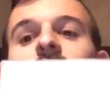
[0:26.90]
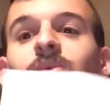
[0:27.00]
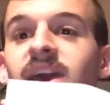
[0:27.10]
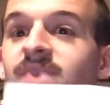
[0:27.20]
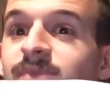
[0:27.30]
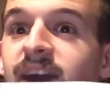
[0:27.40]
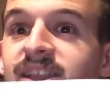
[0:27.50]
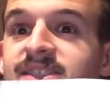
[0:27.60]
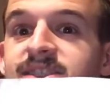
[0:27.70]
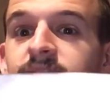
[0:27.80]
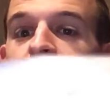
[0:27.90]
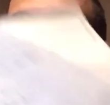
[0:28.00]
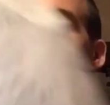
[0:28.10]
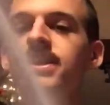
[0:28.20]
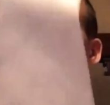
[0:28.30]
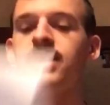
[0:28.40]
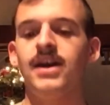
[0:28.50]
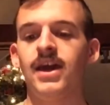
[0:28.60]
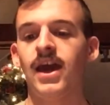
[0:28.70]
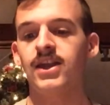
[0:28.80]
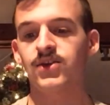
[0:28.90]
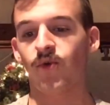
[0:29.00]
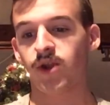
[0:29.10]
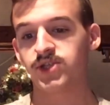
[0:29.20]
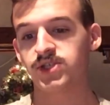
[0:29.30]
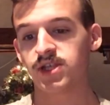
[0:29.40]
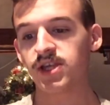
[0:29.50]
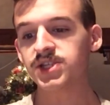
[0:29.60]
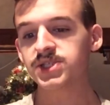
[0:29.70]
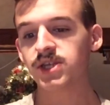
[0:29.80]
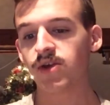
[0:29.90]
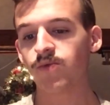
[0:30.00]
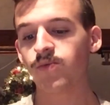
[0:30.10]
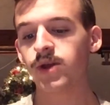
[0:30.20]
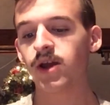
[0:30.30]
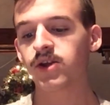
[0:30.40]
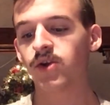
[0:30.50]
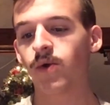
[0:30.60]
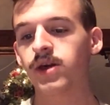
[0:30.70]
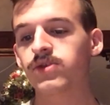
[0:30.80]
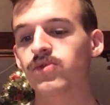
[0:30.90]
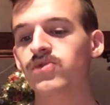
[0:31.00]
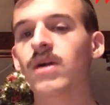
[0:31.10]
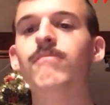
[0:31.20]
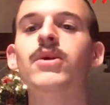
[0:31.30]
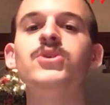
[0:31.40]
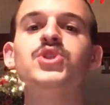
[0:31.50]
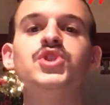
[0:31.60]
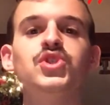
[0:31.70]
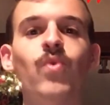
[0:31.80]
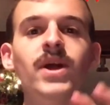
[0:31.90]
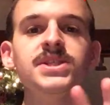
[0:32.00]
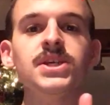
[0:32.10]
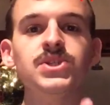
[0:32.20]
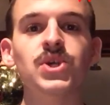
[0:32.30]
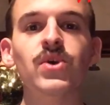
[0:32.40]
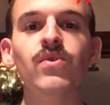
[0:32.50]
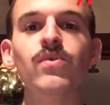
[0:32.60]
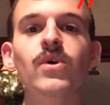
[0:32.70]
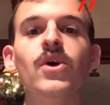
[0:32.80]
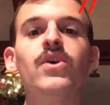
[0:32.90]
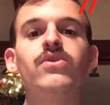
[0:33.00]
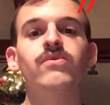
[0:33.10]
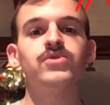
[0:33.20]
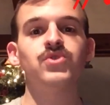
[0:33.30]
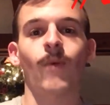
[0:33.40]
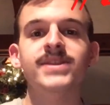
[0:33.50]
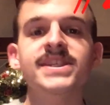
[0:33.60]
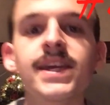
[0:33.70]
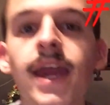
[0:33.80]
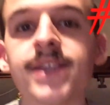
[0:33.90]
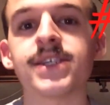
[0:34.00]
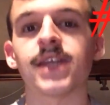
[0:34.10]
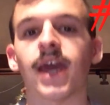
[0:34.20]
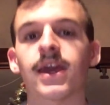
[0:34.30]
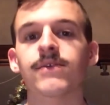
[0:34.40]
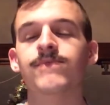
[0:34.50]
we have my list in hand, and according to the list, we are going through numbers 22 through 28 today.